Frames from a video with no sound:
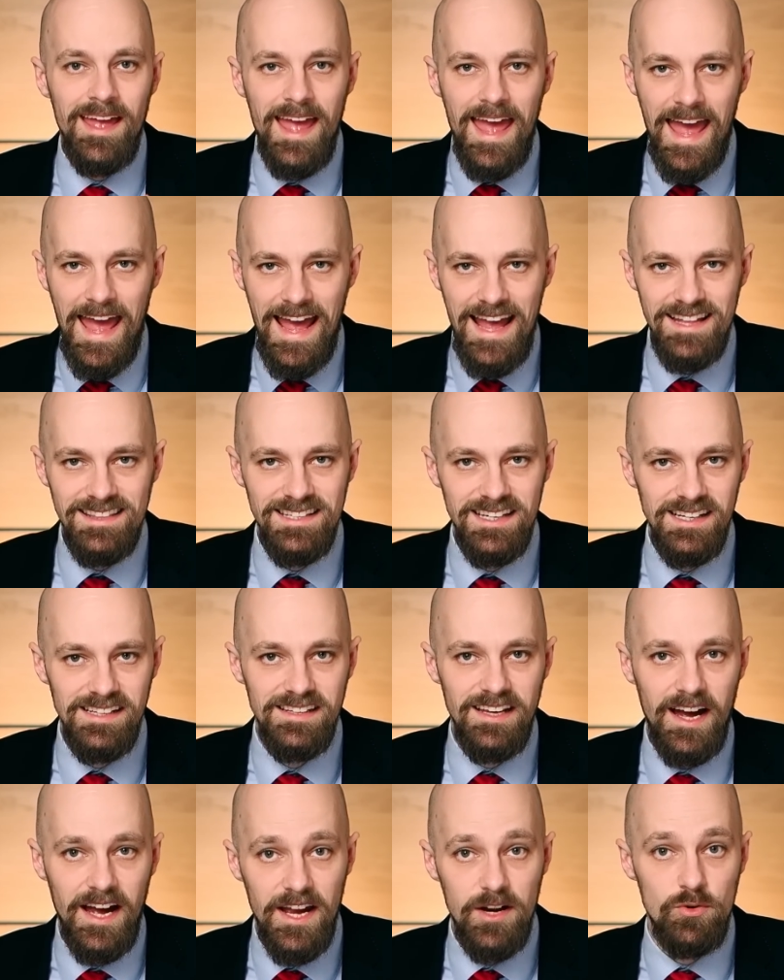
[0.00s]
handheld
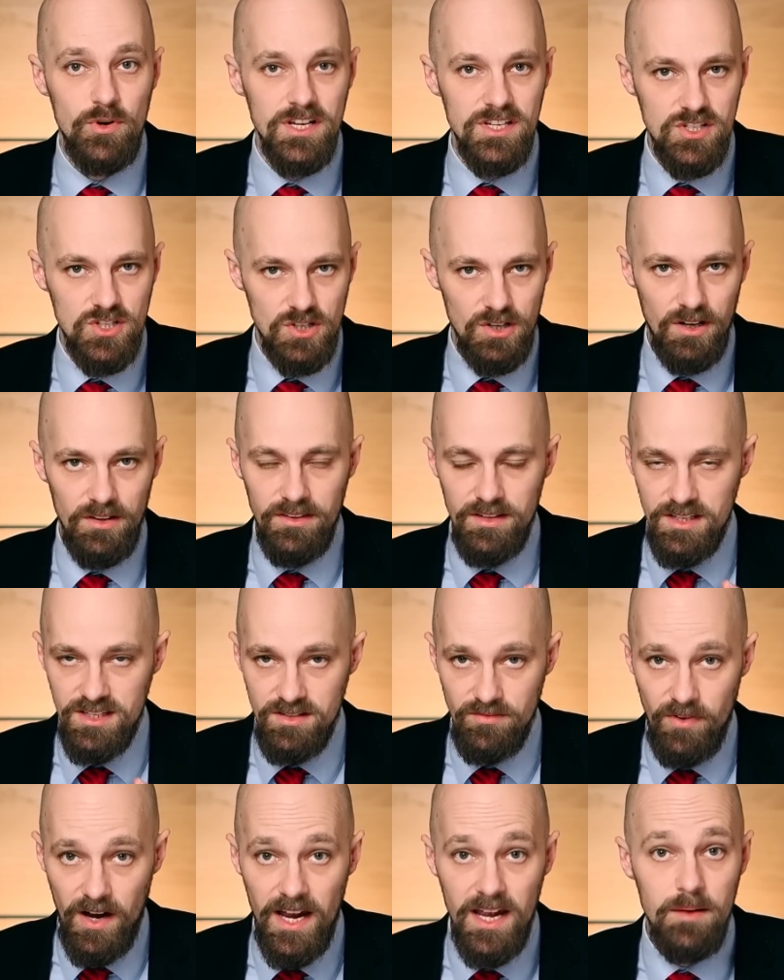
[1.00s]
high-res shot is
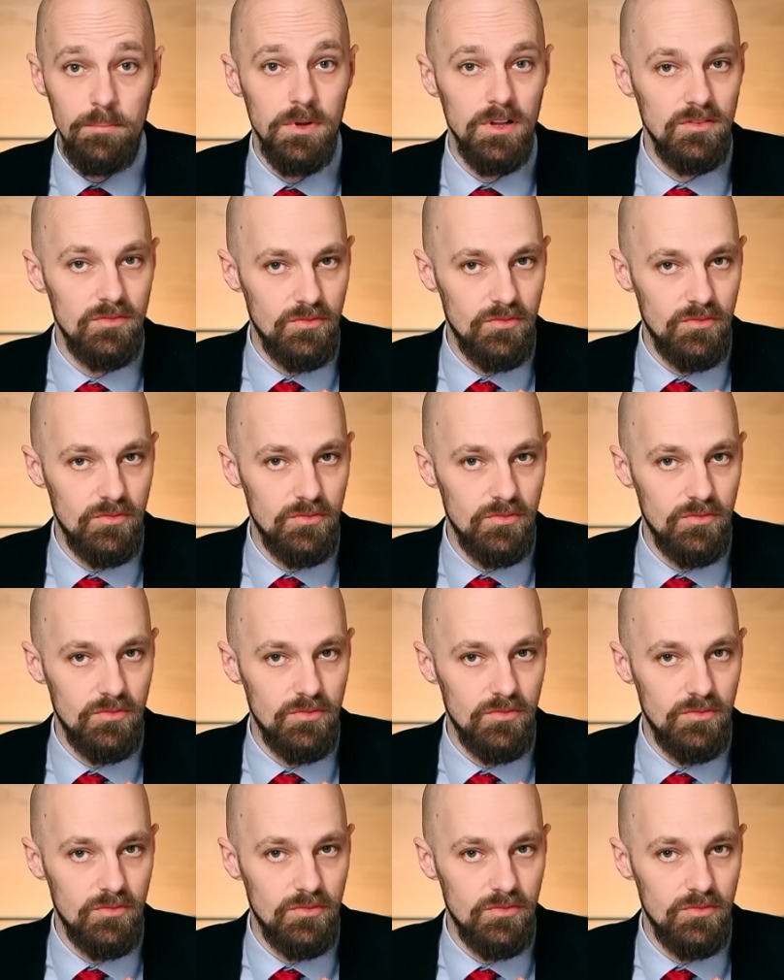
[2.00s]
viable